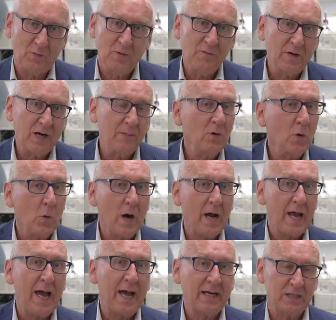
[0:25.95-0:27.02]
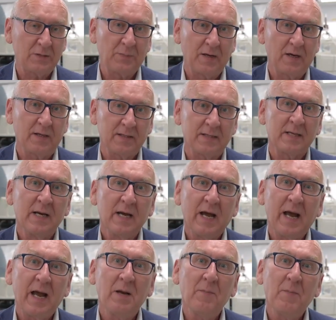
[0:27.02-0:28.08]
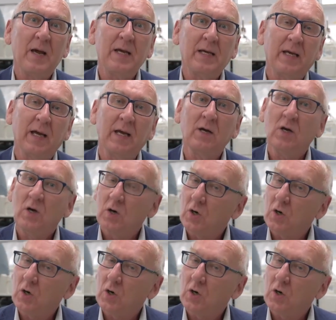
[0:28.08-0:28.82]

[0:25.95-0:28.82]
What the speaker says: We've become quite experts in making